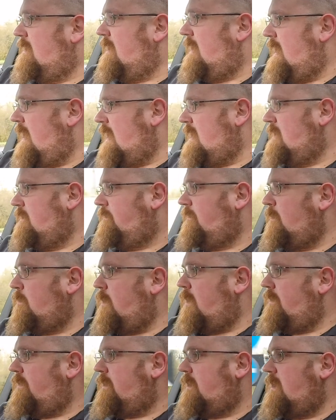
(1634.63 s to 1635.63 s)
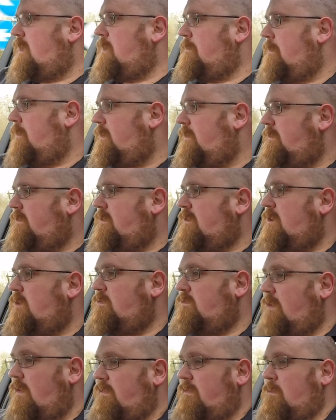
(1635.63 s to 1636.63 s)
And if you are the kind of person who
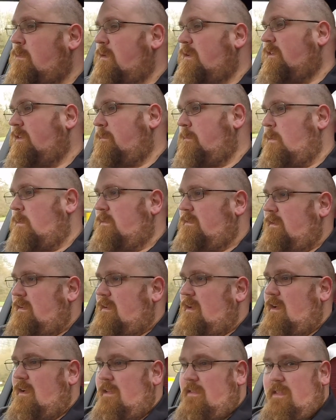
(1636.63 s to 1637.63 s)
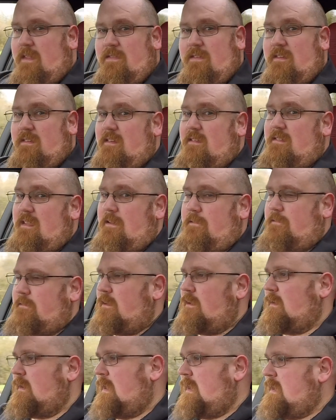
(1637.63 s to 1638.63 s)
doesn't want a sporty car, then this is
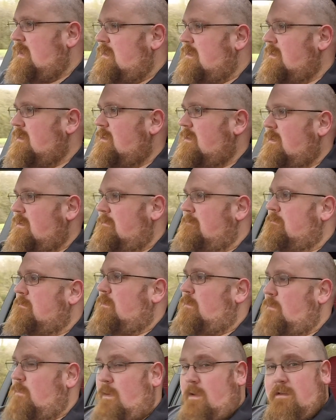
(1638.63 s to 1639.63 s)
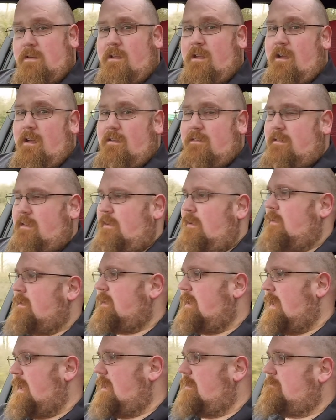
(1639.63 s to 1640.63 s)
definitely one car to look at.